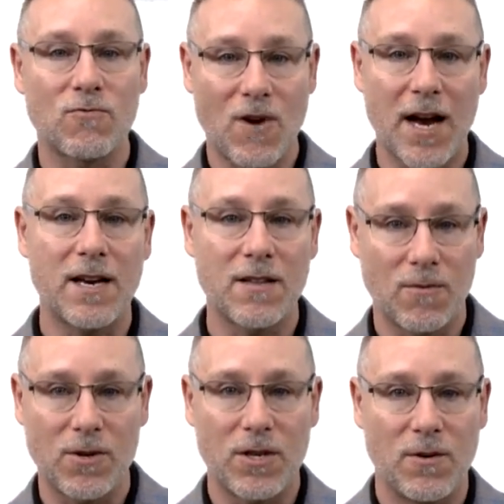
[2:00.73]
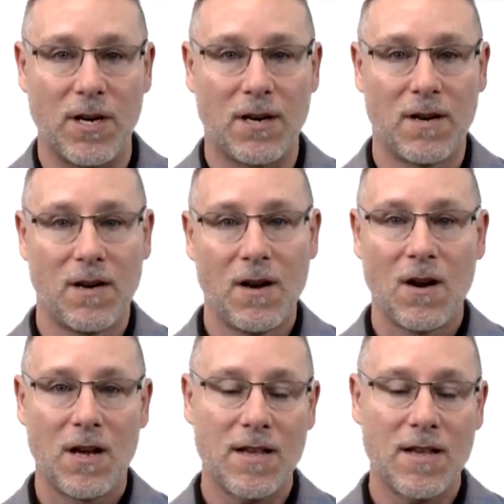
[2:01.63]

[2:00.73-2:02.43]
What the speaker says: writes that we're doing is